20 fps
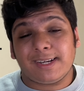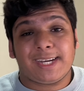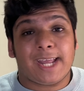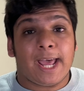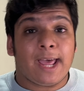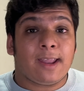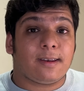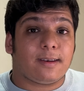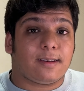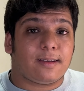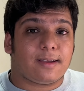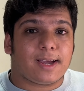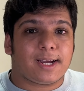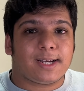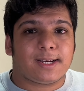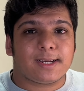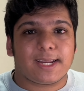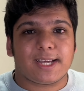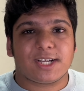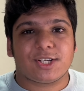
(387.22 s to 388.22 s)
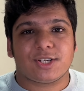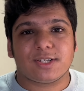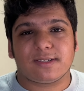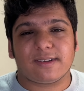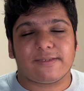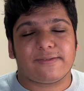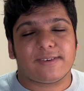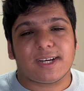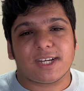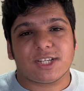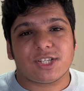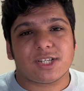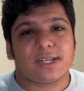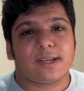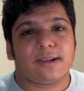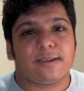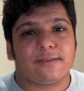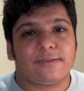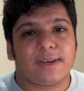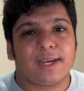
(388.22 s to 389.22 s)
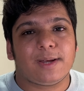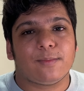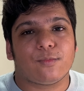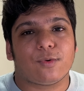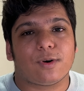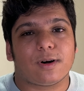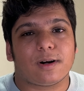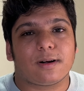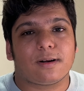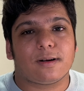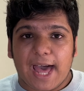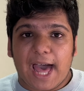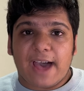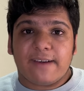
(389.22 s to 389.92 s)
10 iterations of a digital framework.